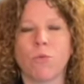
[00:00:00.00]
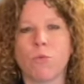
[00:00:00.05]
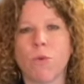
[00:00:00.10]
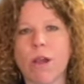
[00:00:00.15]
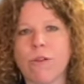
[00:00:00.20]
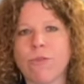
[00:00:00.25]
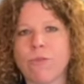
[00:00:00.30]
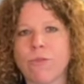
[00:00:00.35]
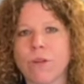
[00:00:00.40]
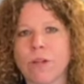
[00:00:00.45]

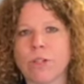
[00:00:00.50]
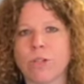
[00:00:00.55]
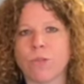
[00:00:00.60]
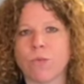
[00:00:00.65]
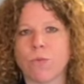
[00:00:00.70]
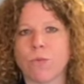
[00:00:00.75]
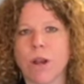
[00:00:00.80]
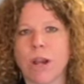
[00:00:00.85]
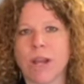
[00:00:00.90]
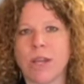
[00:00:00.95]
reference
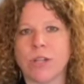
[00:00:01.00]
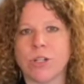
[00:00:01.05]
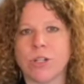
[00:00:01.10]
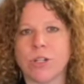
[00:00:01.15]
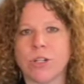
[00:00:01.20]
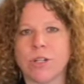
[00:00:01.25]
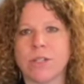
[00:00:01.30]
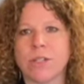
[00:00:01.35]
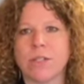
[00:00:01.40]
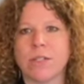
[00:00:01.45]

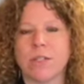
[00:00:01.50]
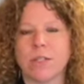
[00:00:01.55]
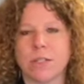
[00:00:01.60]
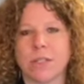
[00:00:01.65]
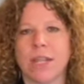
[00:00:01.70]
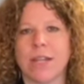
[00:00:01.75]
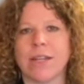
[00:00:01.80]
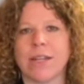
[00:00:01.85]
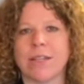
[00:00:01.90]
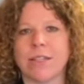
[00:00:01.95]
ranges
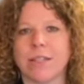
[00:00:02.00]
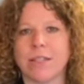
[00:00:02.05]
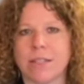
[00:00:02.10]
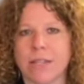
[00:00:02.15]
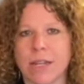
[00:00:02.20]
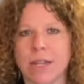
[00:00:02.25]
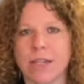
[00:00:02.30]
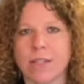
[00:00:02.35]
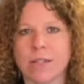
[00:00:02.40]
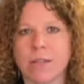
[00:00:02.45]
that
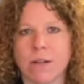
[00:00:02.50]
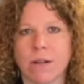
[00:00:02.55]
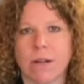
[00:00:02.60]
exist